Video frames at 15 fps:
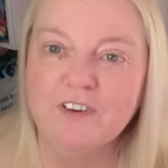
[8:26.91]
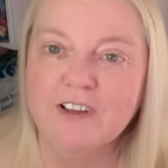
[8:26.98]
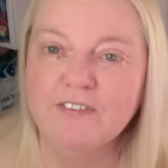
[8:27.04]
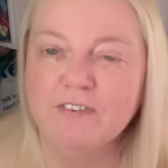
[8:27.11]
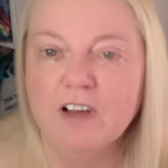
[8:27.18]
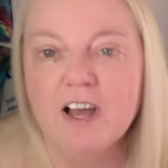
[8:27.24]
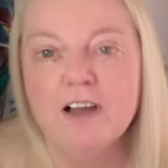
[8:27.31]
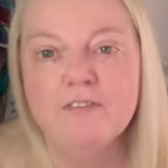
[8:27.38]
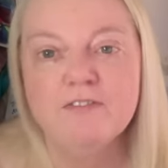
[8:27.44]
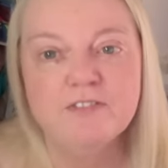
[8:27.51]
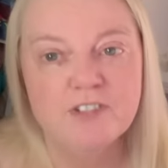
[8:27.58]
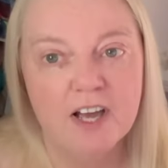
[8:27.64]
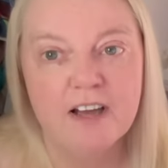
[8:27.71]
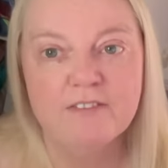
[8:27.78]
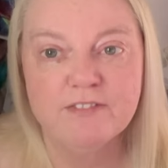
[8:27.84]
if I have to
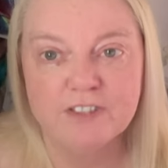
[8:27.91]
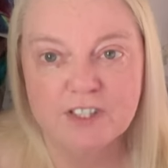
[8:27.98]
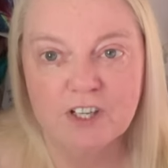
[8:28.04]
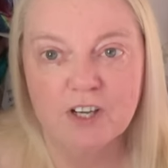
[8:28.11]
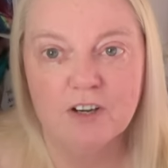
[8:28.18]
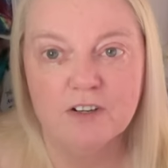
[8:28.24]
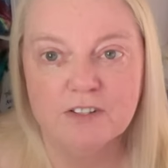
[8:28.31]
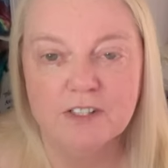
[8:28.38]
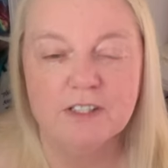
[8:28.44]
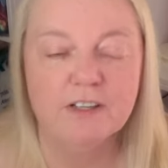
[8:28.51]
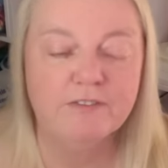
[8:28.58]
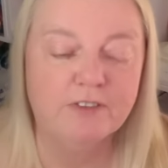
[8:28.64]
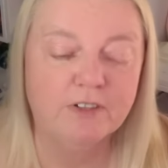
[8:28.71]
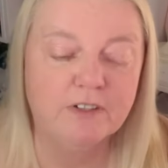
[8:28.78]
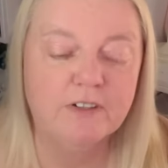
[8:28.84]
have the yarn and
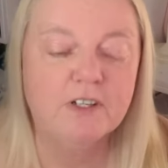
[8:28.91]
if I